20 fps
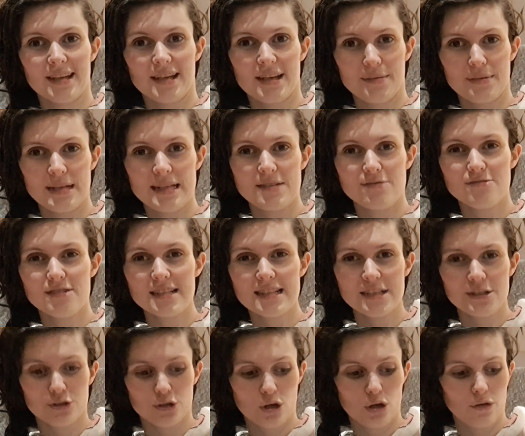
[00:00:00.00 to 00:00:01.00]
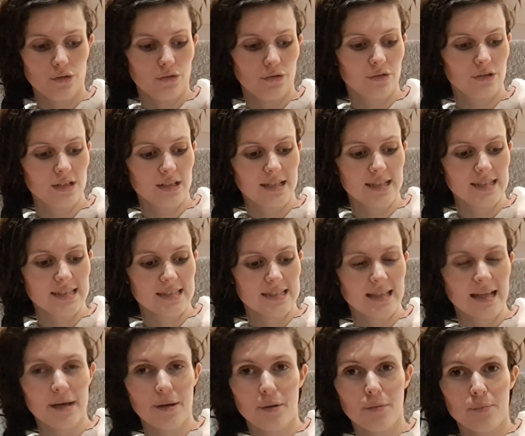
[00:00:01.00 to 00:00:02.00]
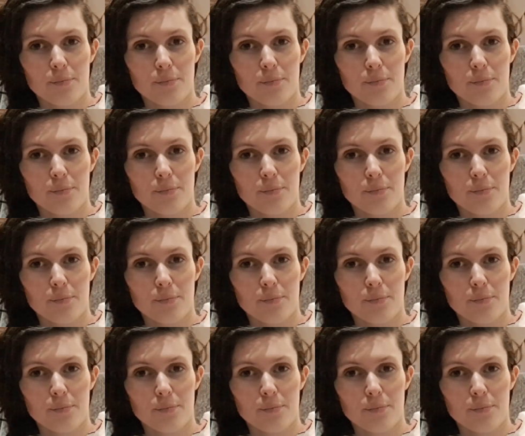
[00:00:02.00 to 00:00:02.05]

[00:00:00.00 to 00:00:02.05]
It's really soft, and it's this like